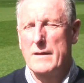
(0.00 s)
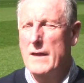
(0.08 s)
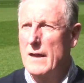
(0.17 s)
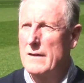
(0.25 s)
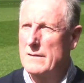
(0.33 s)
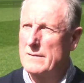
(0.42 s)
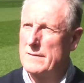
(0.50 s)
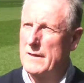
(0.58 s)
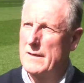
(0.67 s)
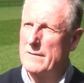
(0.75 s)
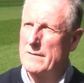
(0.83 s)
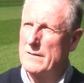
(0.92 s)
Yeah,
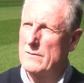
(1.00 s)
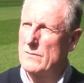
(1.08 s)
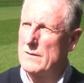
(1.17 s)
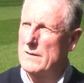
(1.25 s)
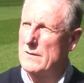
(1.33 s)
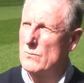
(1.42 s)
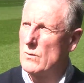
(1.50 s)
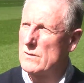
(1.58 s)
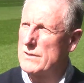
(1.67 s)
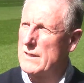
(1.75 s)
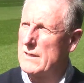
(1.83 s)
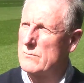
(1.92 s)
yeah, it
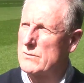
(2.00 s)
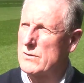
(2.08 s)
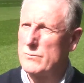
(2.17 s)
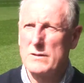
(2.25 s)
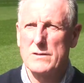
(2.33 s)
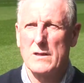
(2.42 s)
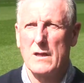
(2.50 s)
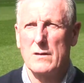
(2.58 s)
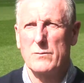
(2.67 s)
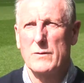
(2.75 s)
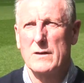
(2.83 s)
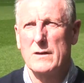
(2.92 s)
was, yeah. I was coming to the
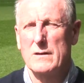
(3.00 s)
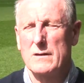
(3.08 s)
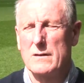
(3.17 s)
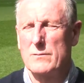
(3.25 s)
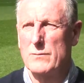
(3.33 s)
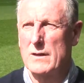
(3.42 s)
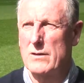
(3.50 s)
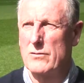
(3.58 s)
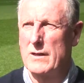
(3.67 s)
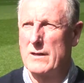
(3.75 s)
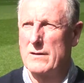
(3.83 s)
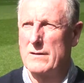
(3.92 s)
end of my my
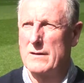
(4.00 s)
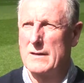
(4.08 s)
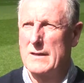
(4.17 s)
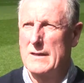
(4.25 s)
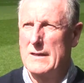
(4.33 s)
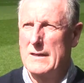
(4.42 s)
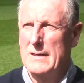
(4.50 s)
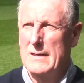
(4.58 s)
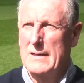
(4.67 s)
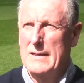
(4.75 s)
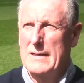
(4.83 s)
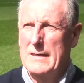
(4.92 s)
career, and
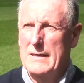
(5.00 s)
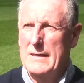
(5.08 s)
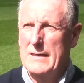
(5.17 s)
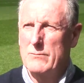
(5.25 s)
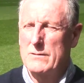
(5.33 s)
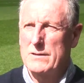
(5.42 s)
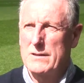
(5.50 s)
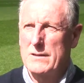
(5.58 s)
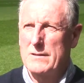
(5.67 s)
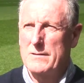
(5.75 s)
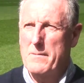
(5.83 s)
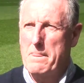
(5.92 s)
it was
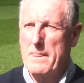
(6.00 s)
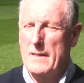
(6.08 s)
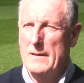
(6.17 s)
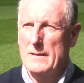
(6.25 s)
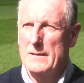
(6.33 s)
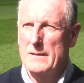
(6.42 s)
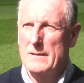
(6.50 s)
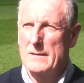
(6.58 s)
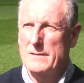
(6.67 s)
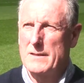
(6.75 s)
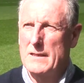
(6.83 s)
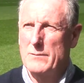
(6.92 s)
a
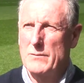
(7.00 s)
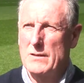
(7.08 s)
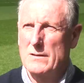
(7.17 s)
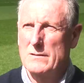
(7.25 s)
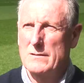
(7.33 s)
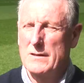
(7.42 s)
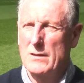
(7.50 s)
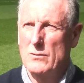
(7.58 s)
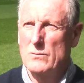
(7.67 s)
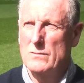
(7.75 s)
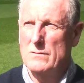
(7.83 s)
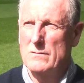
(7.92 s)
team that, you
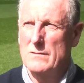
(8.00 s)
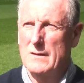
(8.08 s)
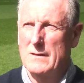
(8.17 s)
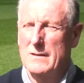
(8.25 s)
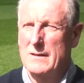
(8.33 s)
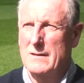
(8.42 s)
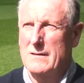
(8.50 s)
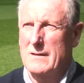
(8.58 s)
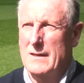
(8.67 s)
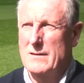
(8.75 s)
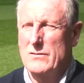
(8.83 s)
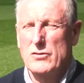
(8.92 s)
know, I think
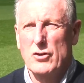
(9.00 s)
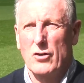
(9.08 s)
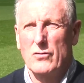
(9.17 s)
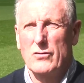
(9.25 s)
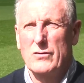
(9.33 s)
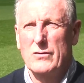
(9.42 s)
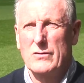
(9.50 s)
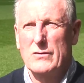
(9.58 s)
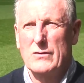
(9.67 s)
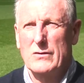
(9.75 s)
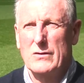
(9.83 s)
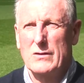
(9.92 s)
kind of John
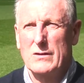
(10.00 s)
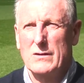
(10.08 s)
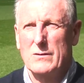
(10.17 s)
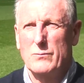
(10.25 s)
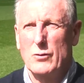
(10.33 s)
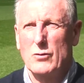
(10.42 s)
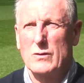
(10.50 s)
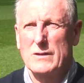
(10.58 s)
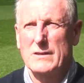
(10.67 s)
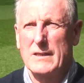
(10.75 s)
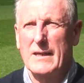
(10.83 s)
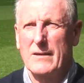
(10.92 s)
had brought
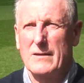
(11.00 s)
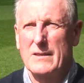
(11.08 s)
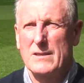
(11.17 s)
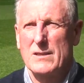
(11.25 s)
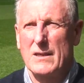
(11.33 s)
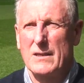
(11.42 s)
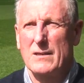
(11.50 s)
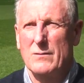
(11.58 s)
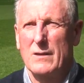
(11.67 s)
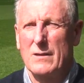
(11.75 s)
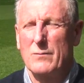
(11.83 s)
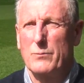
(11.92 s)
it together initially,
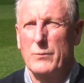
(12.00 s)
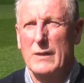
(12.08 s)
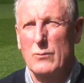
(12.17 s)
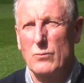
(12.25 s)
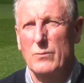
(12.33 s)
and Big